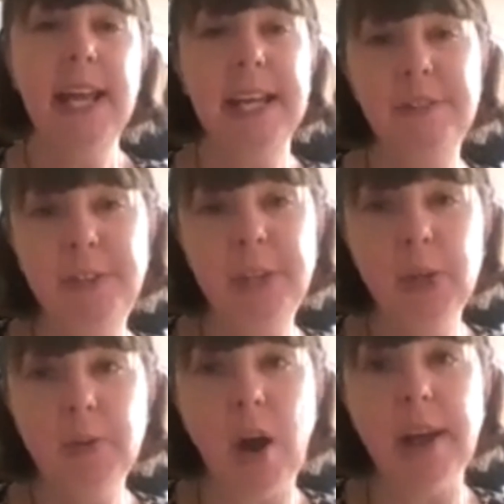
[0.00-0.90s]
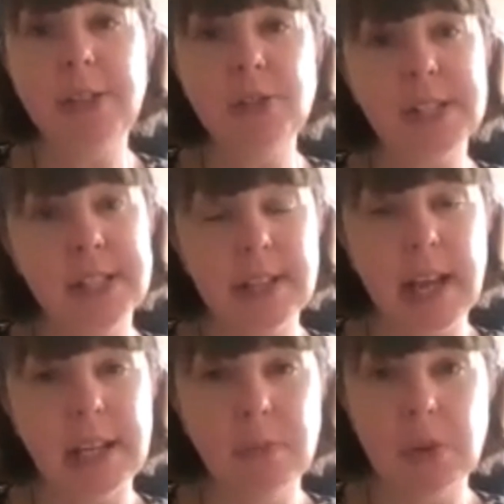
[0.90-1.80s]
if you are interested in
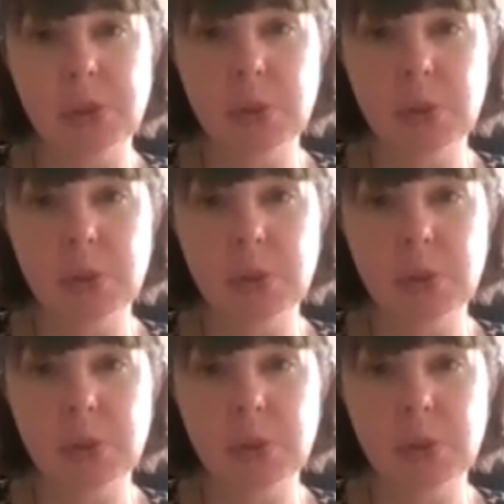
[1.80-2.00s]
that and you want to